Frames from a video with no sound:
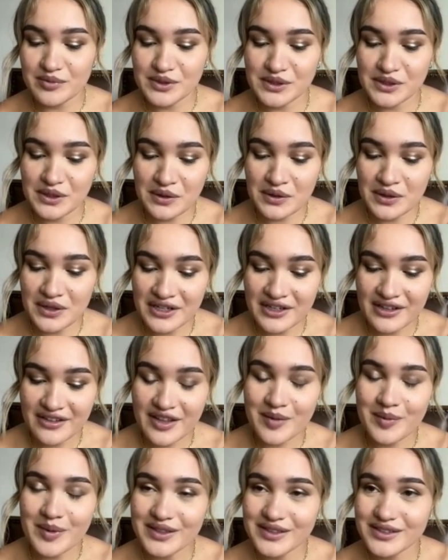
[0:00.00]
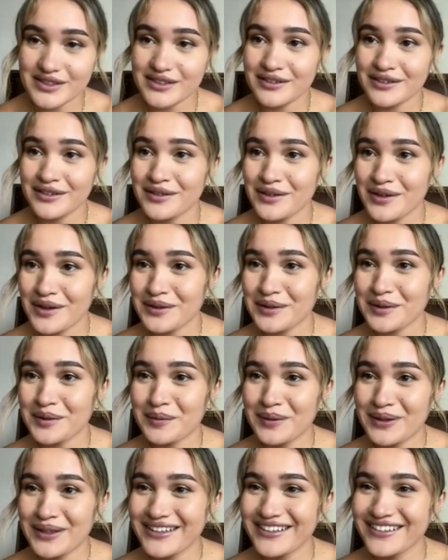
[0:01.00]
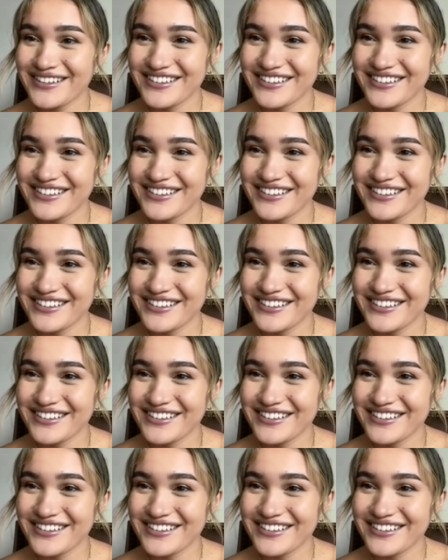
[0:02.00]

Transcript: So that meant a lot to me.